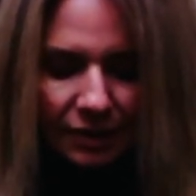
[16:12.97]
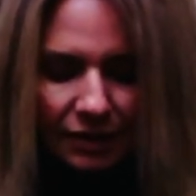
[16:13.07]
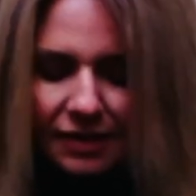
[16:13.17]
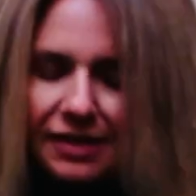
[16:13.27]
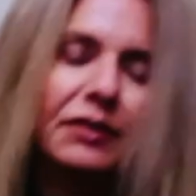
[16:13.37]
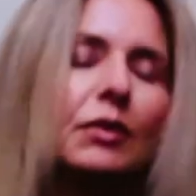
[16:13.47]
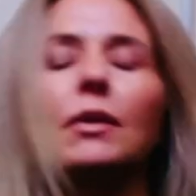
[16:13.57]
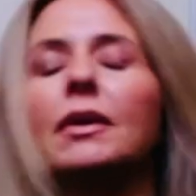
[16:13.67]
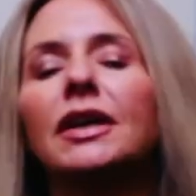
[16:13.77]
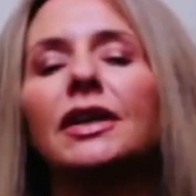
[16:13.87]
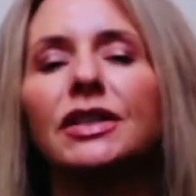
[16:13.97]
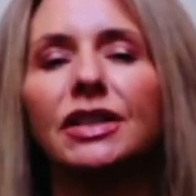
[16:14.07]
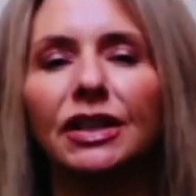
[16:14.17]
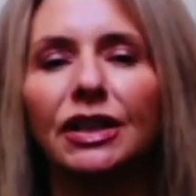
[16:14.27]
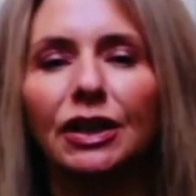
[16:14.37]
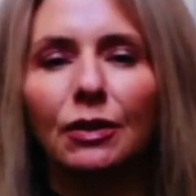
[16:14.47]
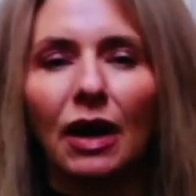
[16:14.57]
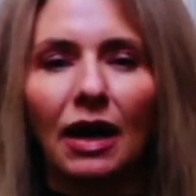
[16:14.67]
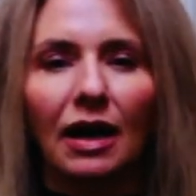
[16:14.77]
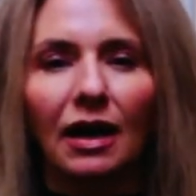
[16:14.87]
as if we were going to do
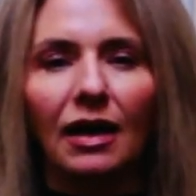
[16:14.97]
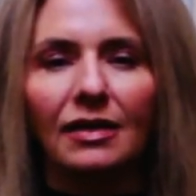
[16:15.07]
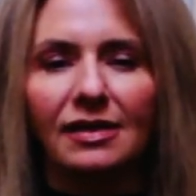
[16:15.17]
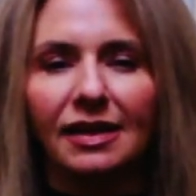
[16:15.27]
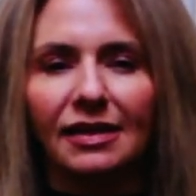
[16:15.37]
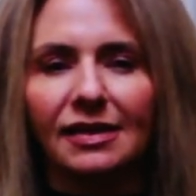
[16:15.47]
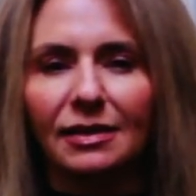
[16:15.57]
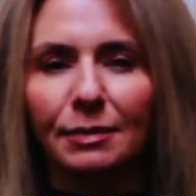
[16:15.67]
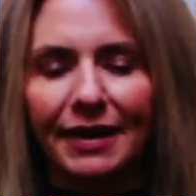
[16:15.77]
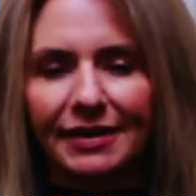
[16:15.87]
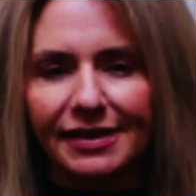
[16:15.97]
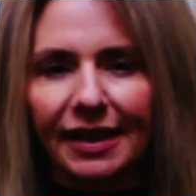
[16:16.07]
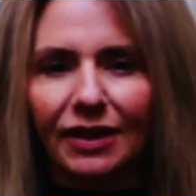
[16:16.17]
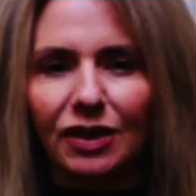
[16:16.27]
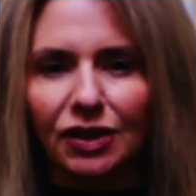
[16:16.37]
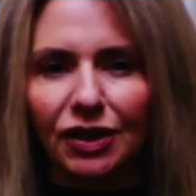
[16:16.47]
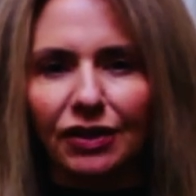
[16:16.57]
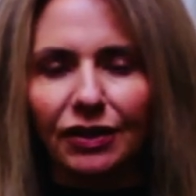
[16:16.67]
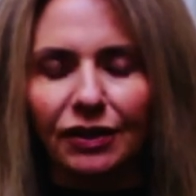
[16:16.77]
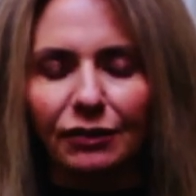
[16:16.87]
our seated
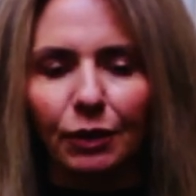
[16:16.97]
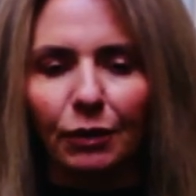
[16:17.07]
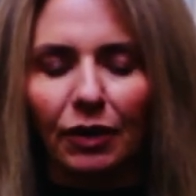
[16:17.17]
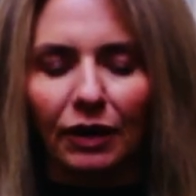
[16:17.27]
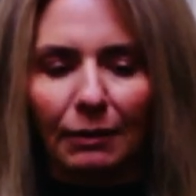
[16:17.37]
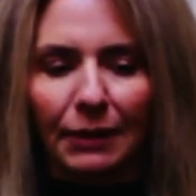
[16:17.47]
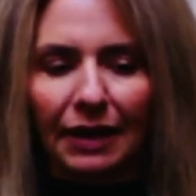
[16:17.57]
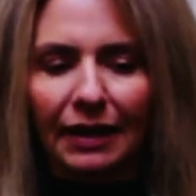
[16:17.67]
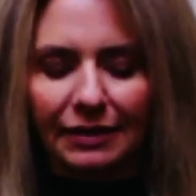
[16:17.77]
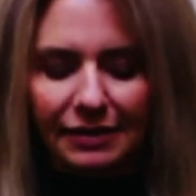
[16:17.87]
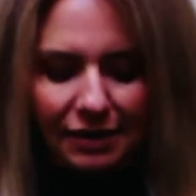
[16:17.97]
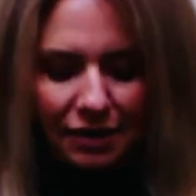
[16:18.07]
meditation if we were on our mat.